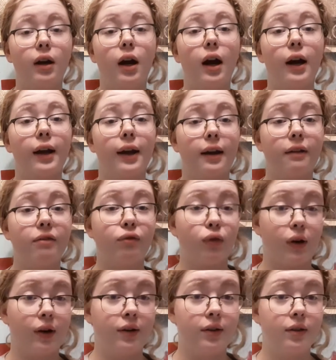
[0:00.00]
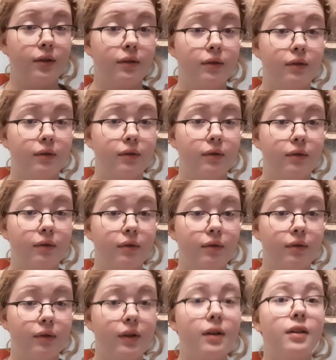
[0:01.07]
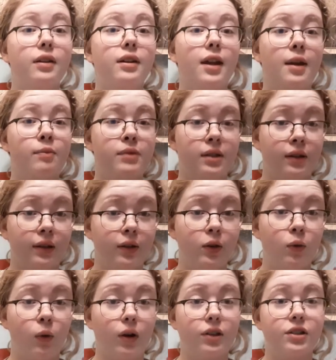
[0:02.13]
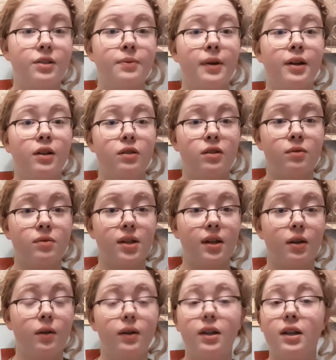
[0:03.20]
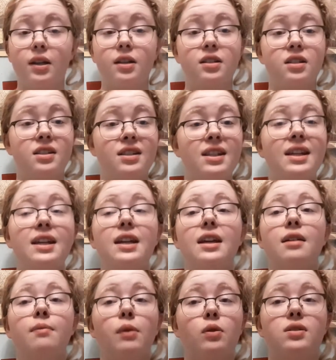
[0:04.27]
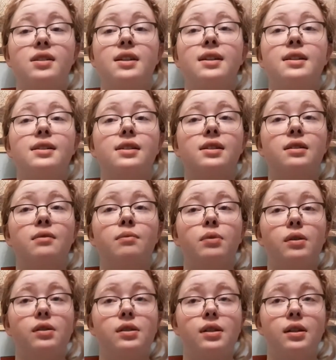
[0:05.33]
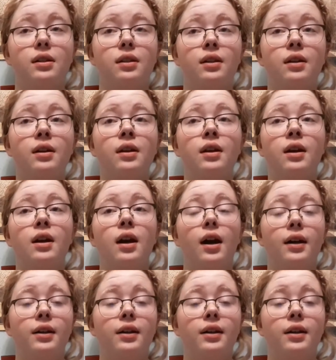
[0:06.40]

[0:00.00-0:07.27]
I got a friend named Dylan who watches my YouTube channel and is the most innocent person I